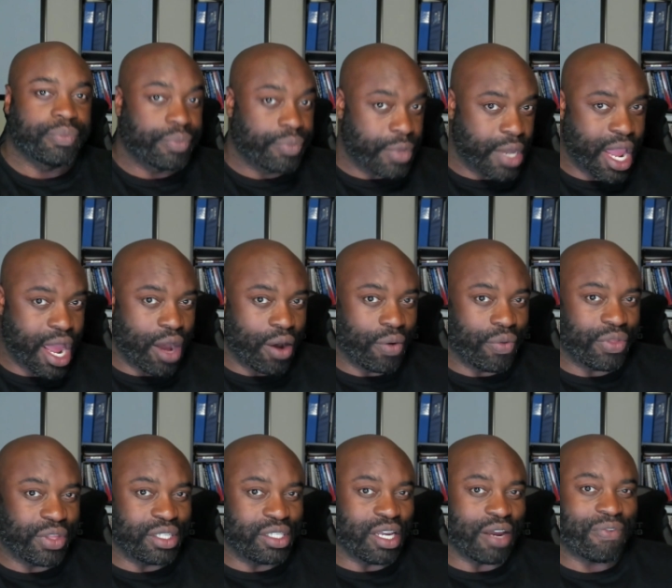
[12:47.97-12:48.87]
Now,
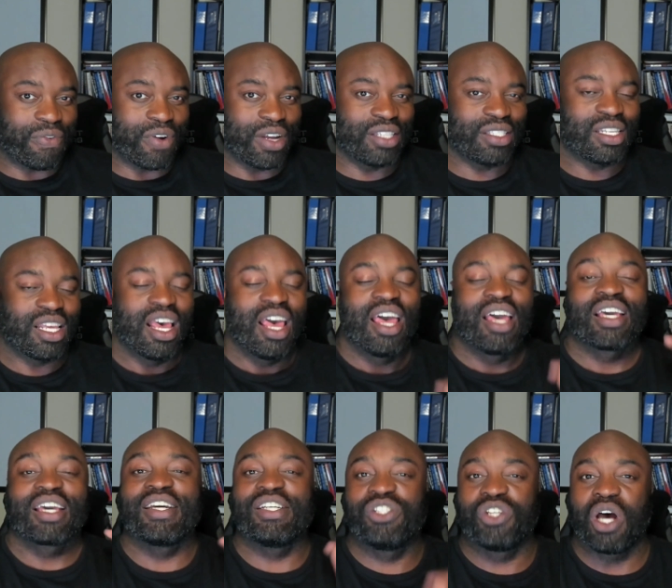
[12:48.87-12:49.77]
the difference,
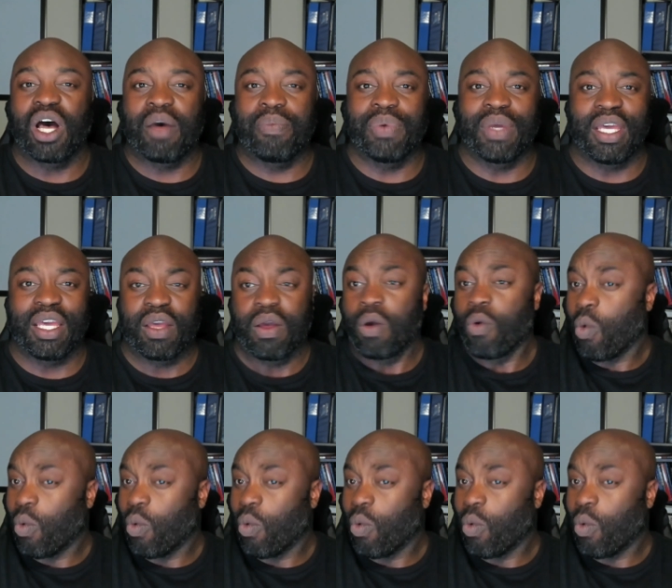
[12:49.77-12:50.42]
Kajabi,